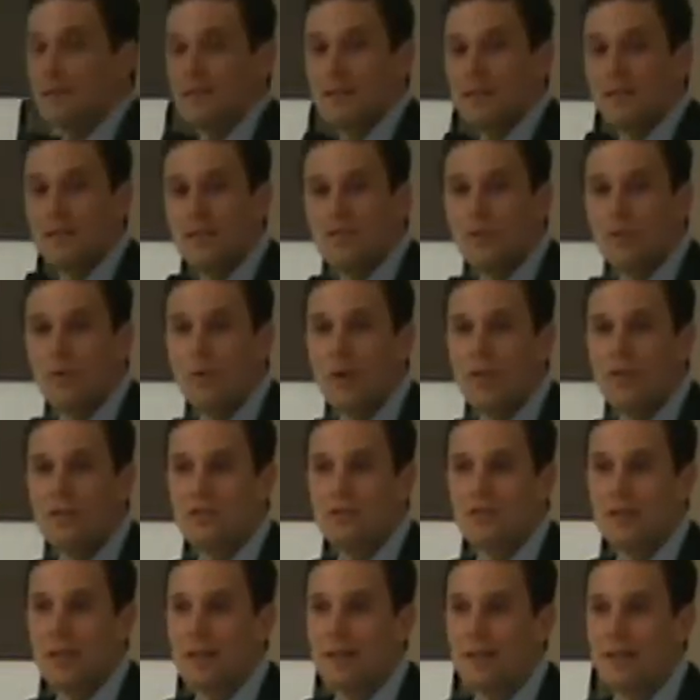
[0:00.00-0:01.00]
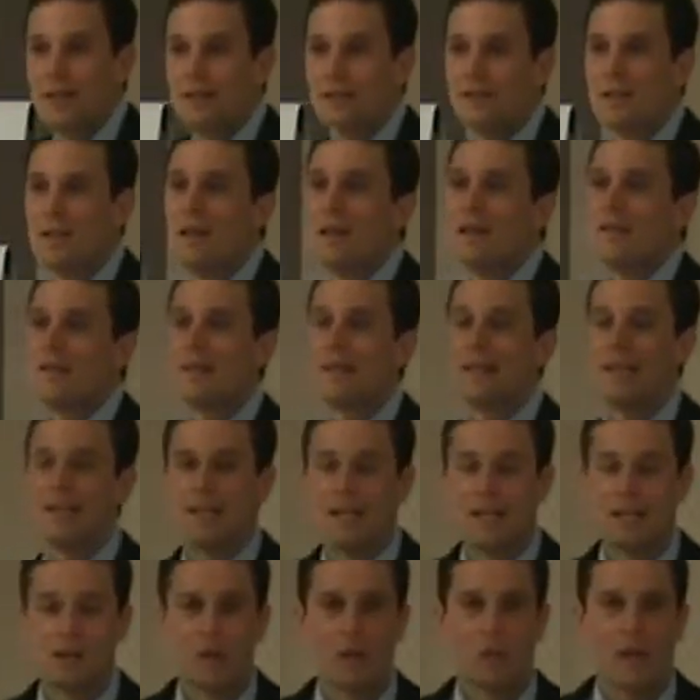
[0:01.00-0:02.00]
in a situation like this that they
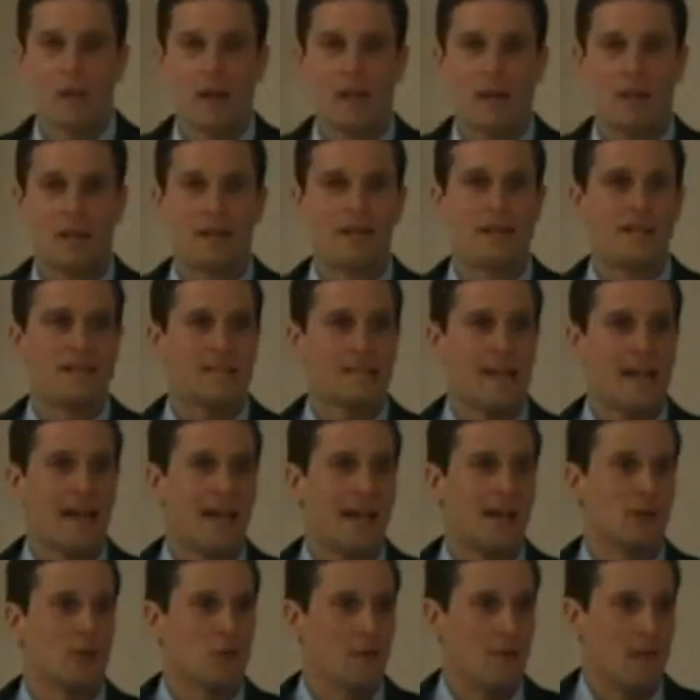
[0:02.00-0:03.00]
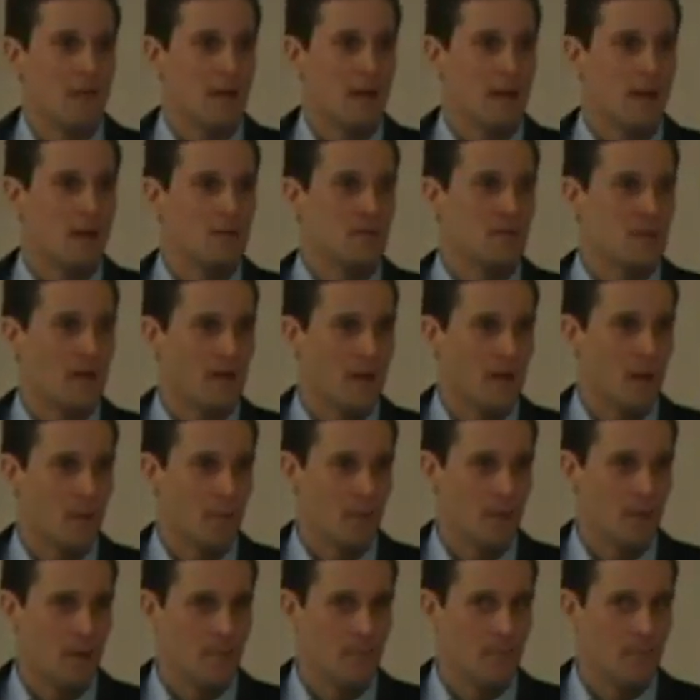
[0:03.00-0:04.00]
didn't create and it's not actually there to
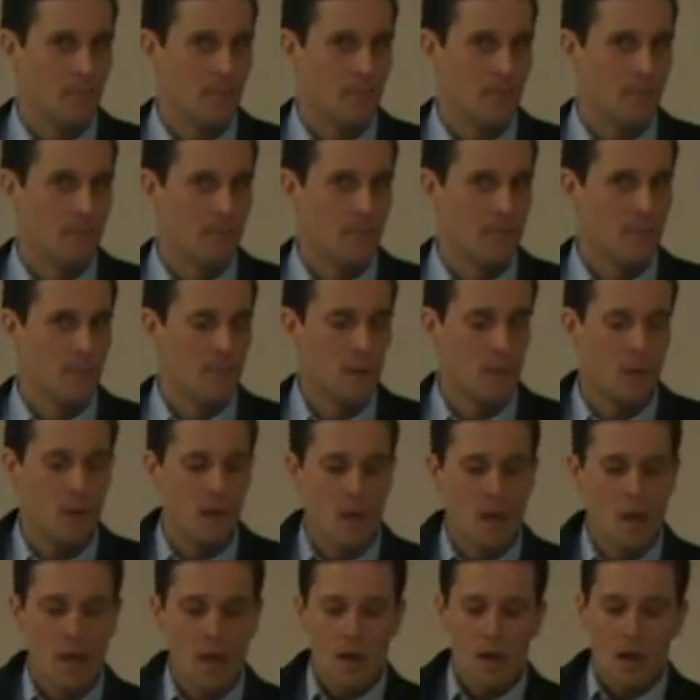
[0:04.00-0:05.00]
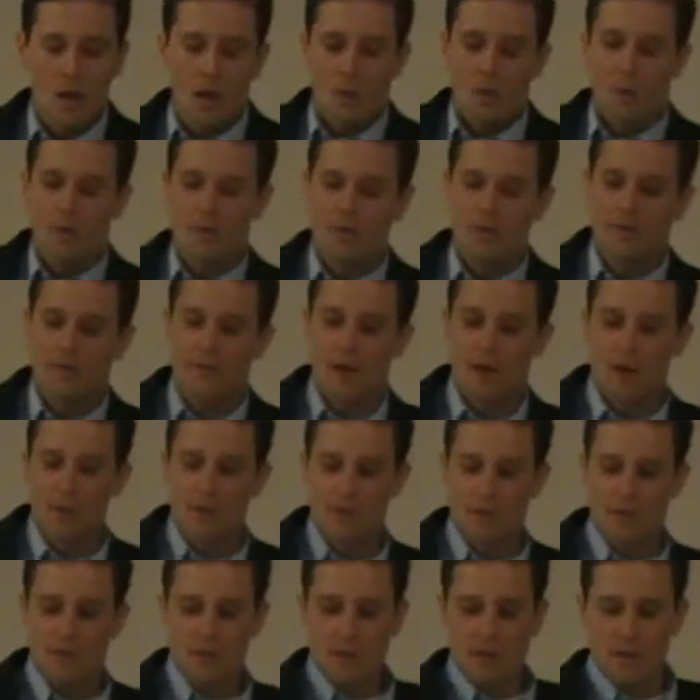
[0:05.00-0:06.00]
help them. What the
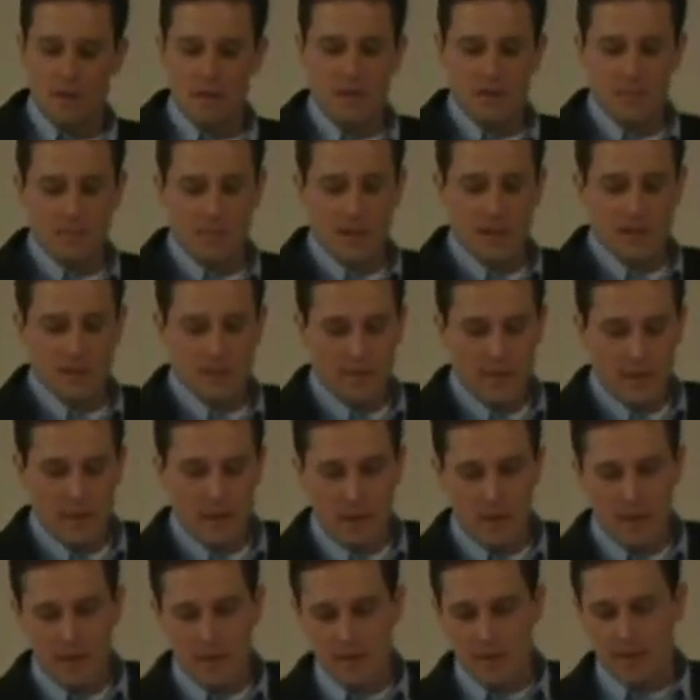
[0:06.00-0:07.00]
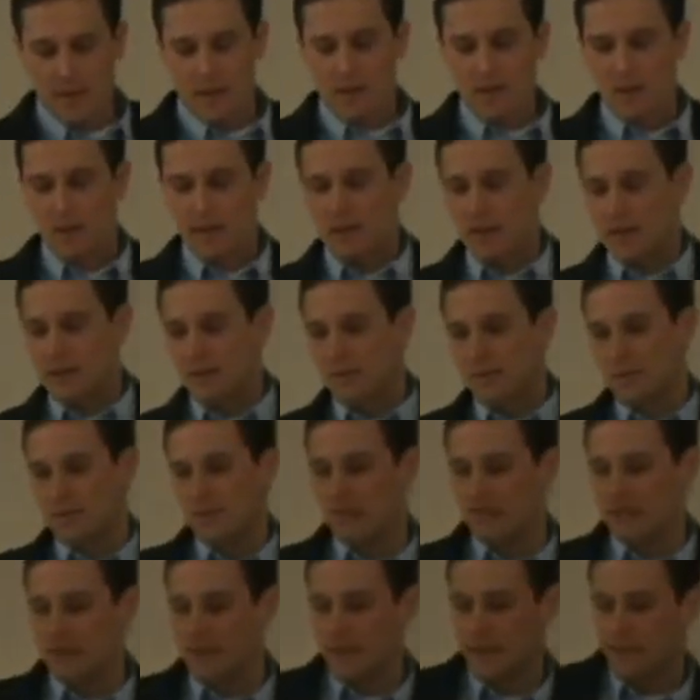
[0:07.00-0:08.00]
farmers in Pennsylvania then said to us was
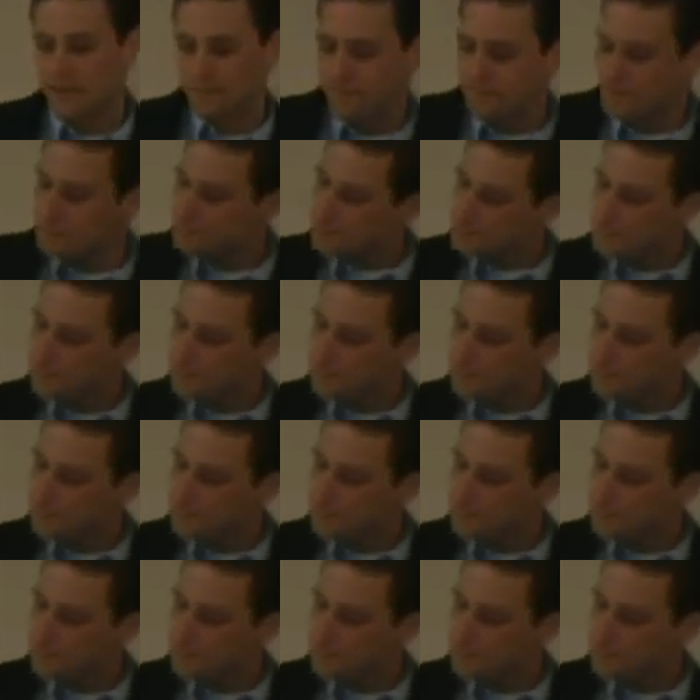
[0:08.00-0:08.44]
they said,